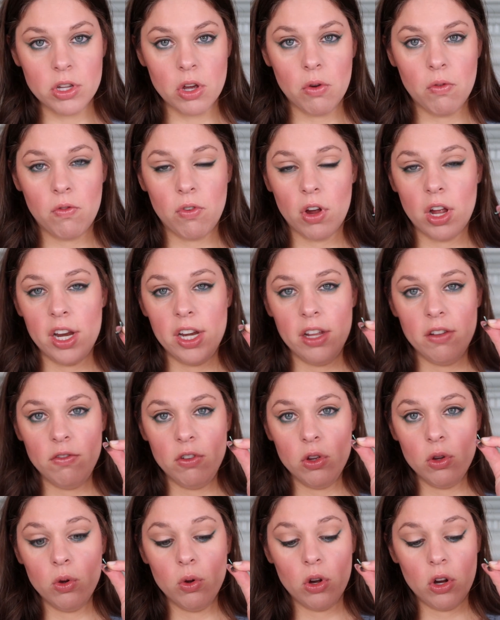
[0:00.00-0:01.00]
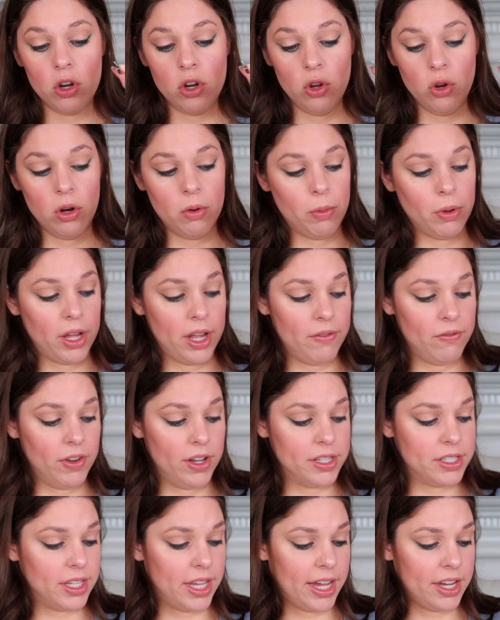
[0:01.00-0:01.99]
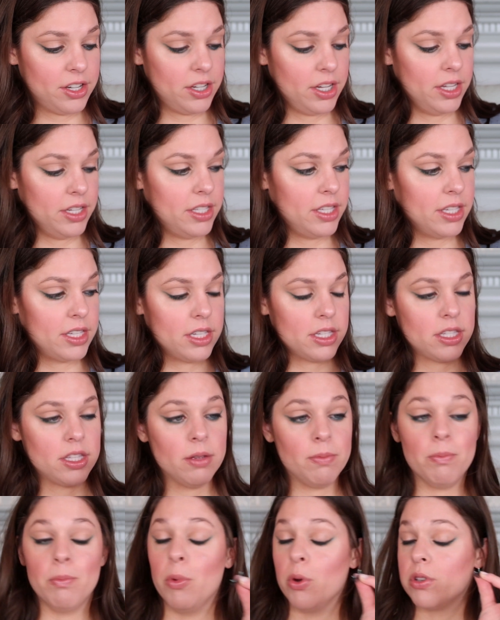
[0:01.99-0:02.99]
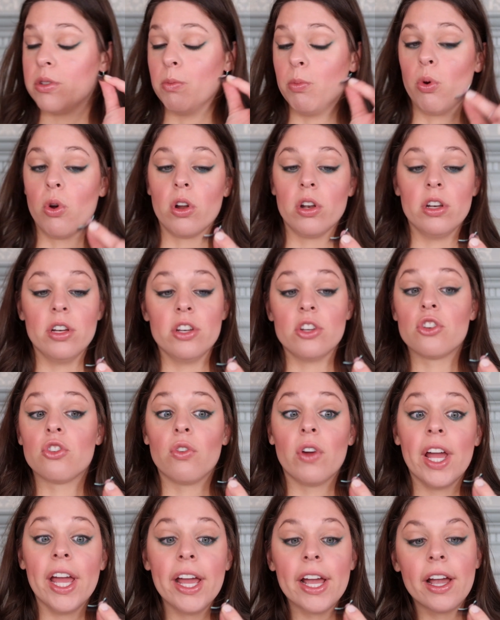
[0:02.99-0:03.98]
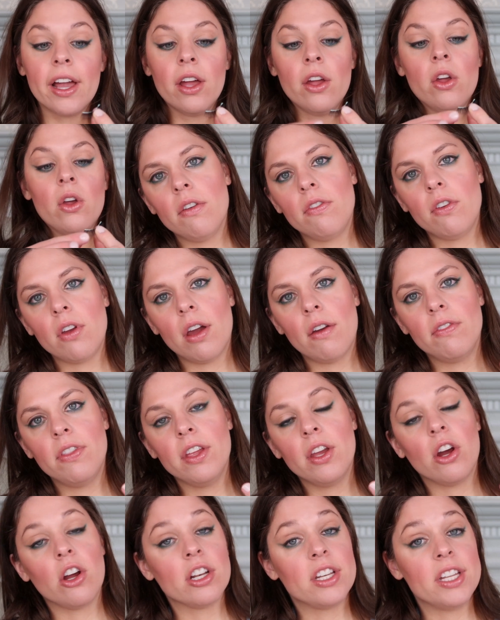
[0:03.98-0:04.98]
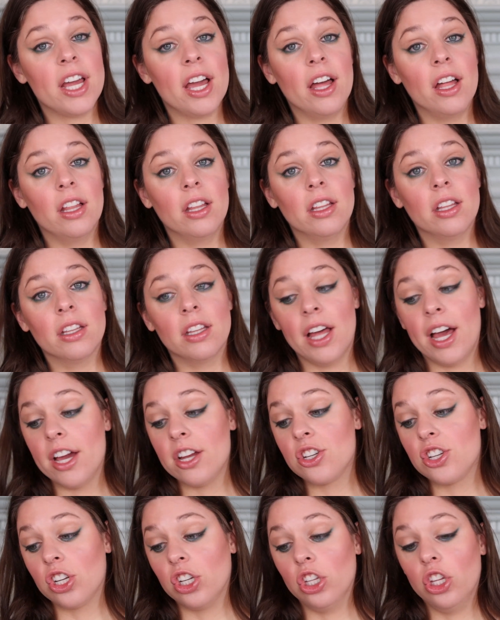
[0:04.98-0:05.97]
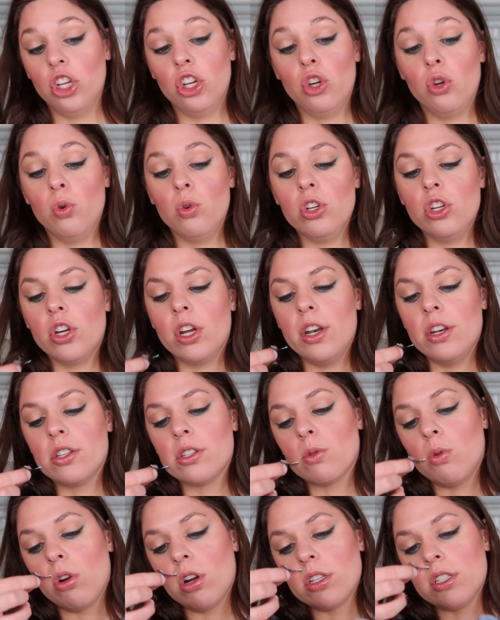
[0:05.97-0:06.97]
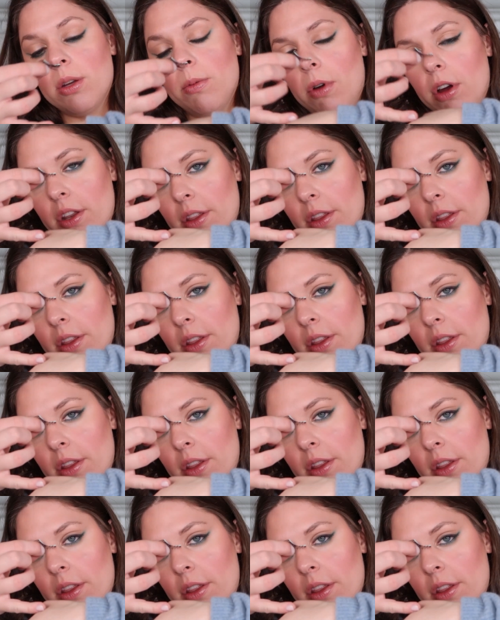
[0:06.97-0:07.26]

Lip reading: So for any of you who are new to applying false lashes, this is the most important trick. If you have the Ardell lash glue, you can squirt some